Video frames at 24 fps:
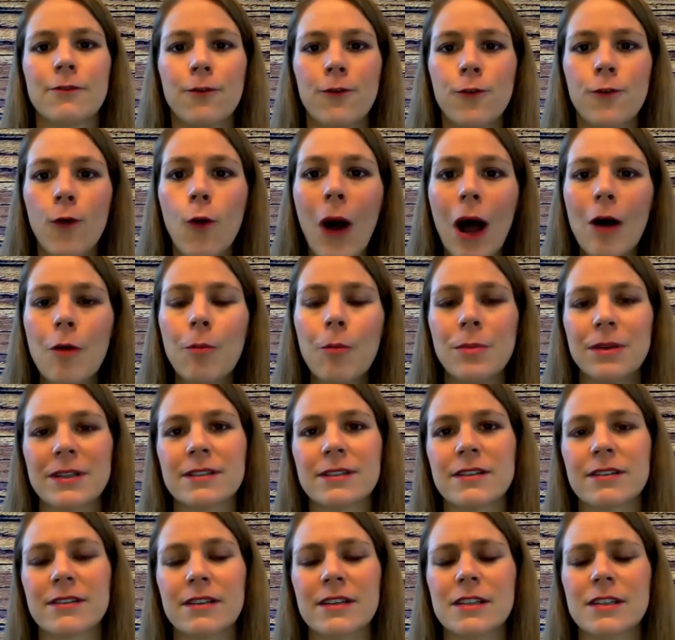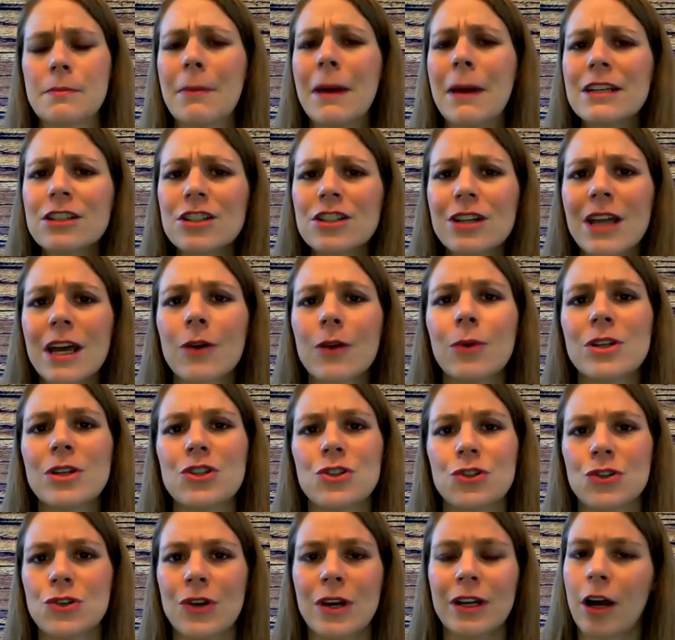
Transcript: for our businesses, much like we do in